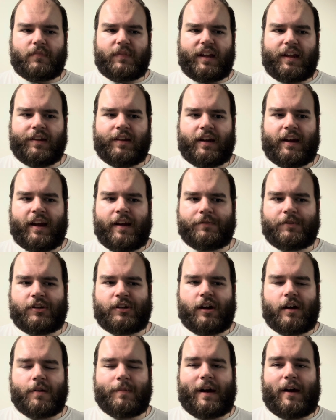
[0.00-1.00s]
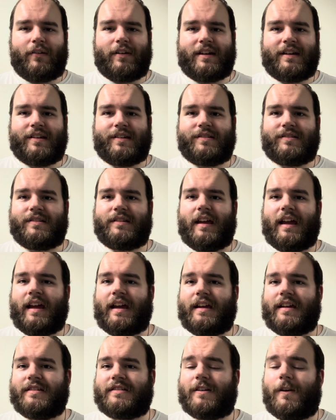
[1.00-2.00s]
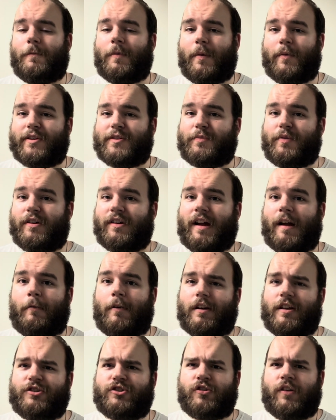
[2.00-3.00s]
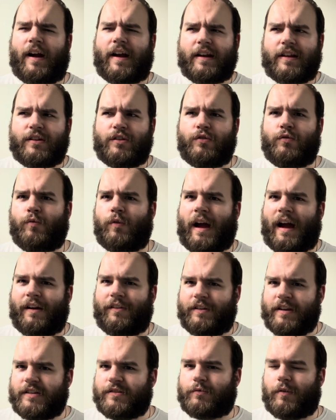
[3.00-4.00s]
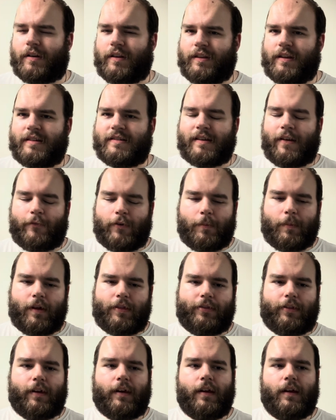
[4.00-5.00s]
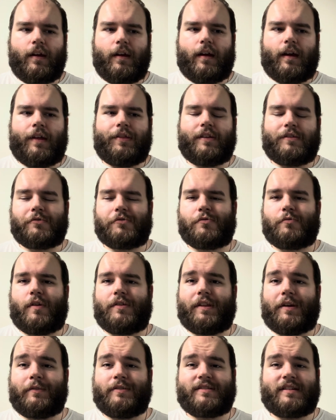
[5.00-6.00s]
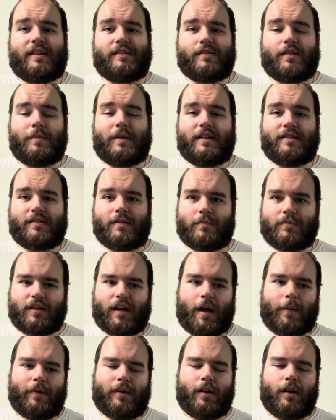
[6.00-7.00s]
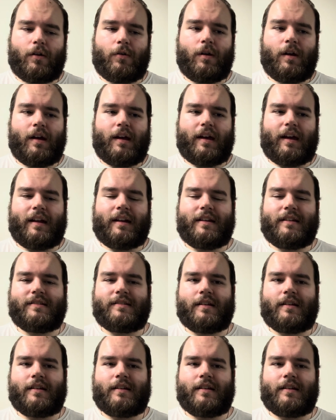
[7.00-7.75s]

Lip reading: that I have to talk about is a self-published book. I want to try to do at least one of these every month, and this was one that was sent to me some time ago. It is